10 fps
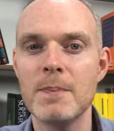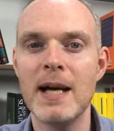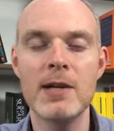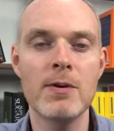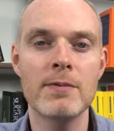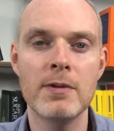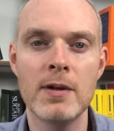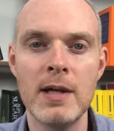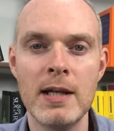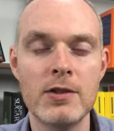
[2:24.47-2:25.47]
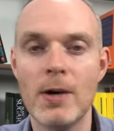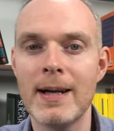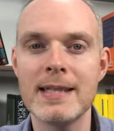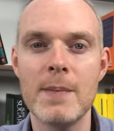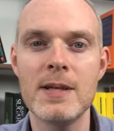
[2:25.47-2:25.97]
pay your other
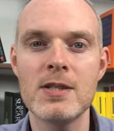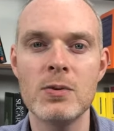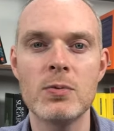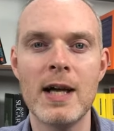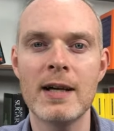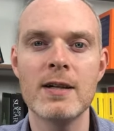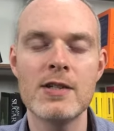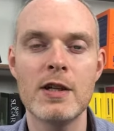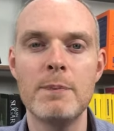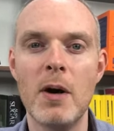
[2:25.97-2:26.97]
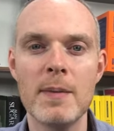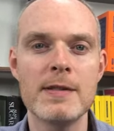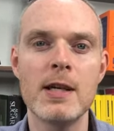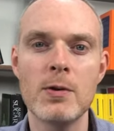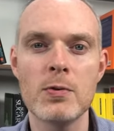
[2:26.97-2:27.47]
direct debits and all that kind of stuff, buy
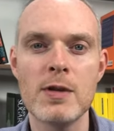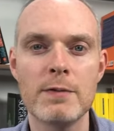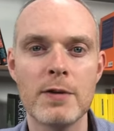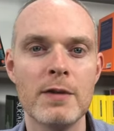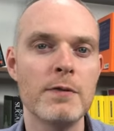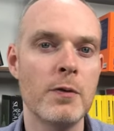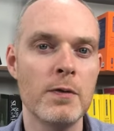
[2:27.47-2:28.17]
materials up front,